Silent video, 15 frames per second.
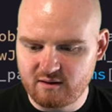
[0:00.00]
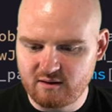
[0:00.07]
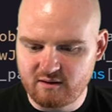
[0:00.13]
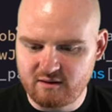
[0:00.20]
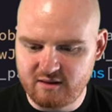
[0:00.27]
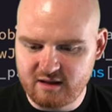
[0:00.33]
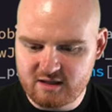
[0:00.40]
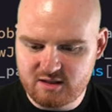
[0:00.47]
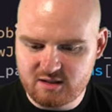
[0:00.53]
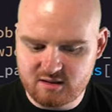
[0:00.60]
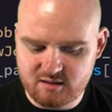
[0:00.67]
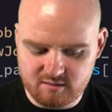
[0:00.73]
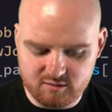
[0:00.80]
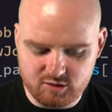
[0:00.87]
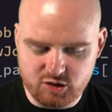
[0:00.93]

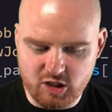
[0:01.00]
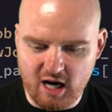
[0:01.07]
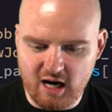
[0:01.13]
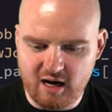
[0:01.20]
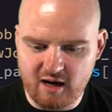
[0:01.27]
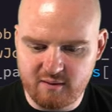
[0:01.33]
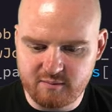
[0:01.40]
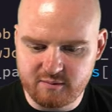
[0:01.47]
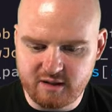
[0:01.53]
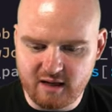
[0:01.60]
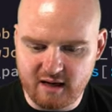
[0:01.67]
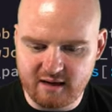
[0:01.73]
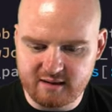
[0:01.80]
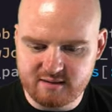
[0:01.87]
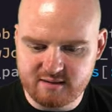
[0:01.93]
this job
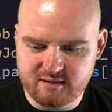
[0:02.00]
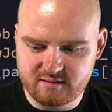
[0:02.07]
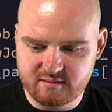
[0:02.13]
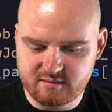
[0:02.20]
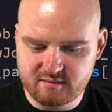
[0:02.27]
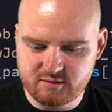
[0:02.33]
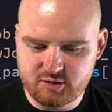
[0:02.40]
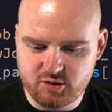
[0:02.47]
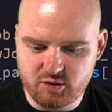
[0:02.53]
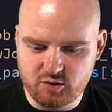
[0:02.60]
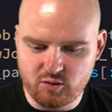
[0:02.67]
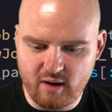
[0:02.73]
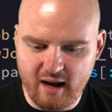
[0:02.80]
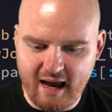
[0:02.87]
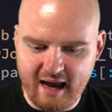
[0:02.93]
dot
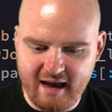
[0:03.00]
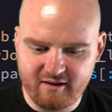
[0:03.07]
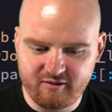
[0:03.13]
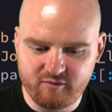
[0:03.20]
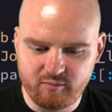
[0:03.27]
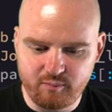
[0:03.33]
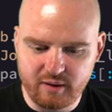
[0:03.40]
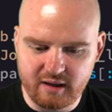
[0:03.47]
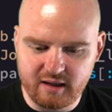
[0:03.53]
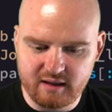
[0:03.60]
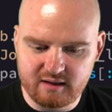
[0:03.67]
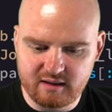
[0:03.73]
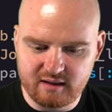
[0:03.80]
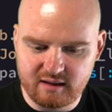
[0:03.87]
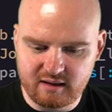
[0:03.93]
to have
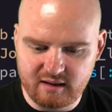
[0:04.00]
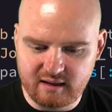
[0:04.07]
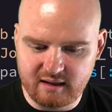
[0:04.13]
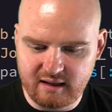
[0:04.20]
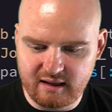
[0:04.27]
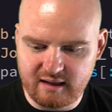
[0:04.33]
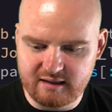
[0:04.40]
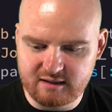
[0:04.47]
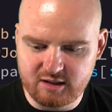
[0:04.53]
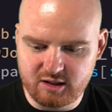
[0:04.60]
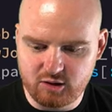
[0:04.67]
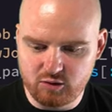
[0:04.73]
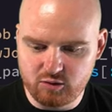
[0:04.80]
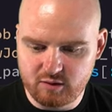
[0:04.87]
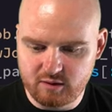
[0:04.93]
been
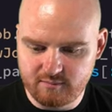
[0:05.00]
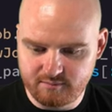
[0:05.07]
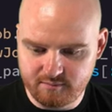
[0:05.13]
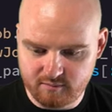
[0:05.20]
enqueued